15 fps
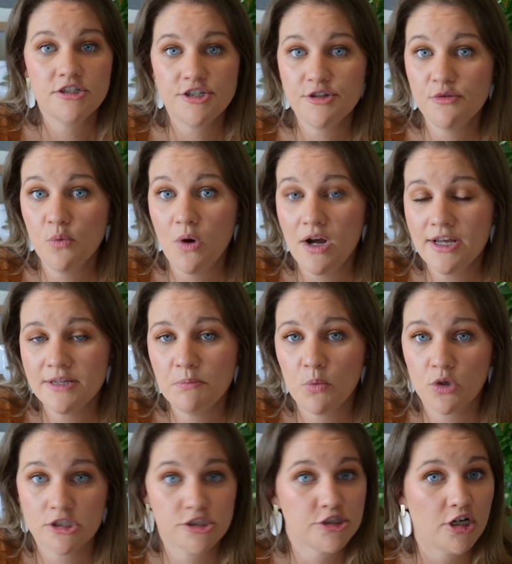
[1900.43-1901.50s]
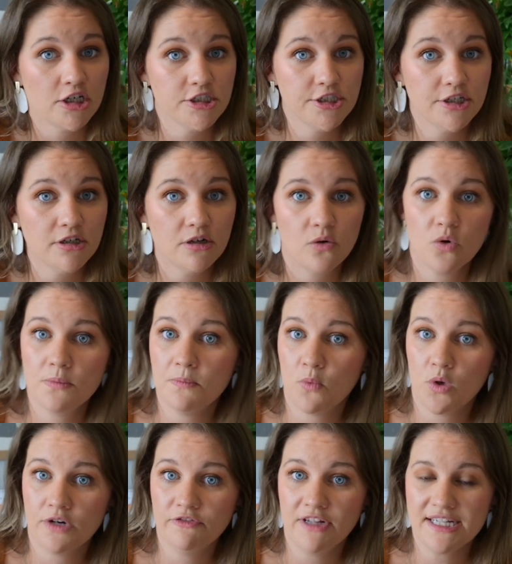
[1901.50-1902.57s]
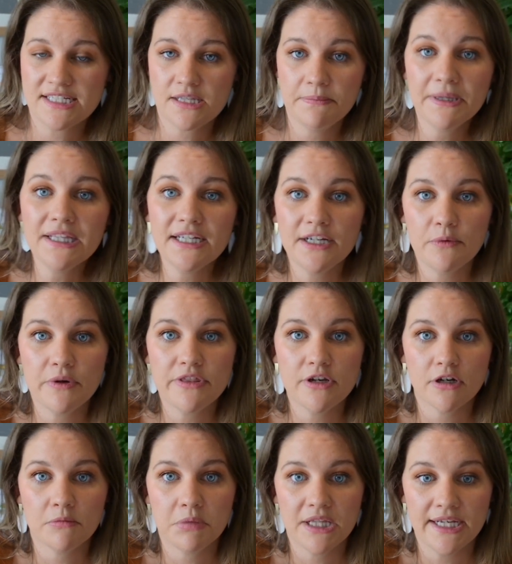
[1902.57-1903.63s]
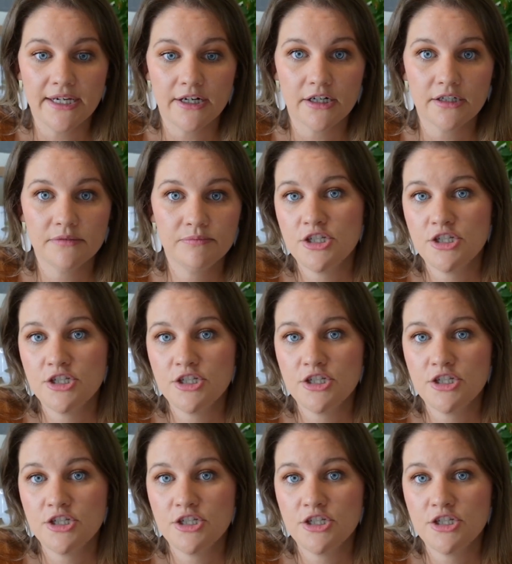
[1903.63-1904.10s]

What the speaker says: Do you want more structure or more flexibility with your planner?